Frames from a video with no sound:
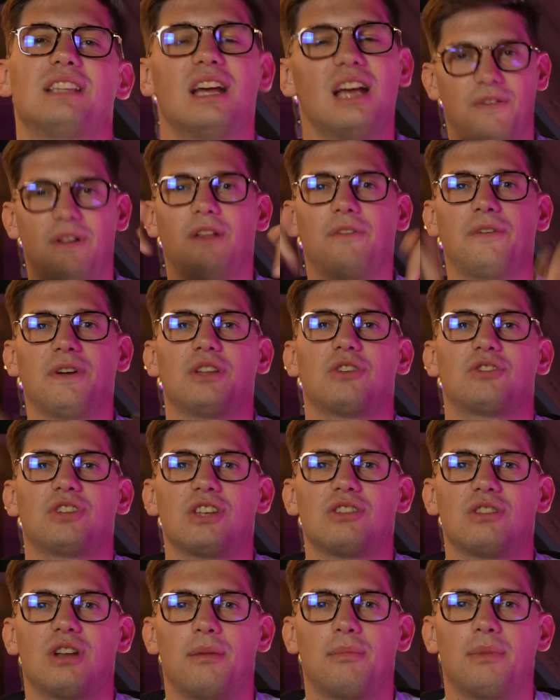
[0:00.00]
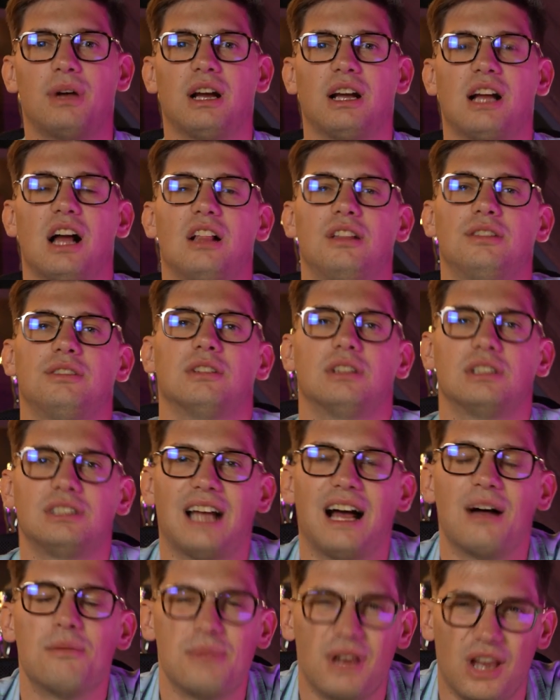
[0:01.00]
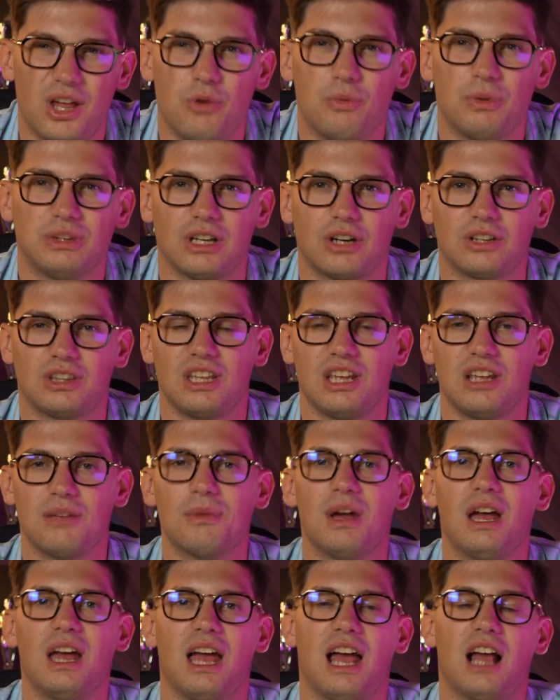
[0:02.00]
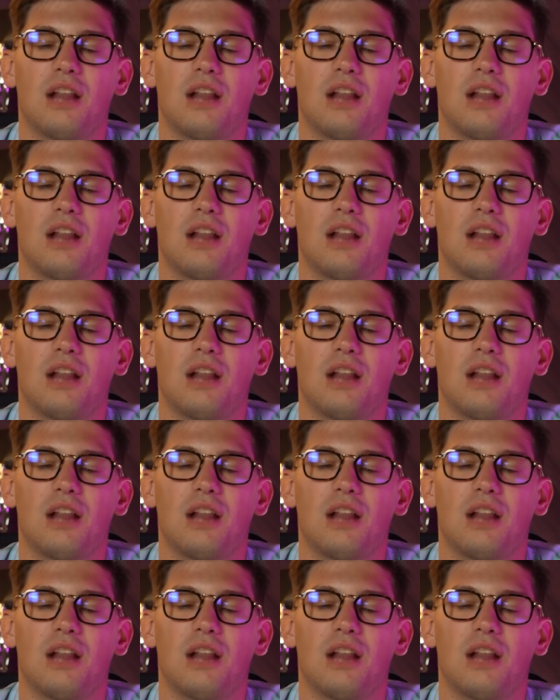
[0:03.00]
feel free to schedule a call down below with our team,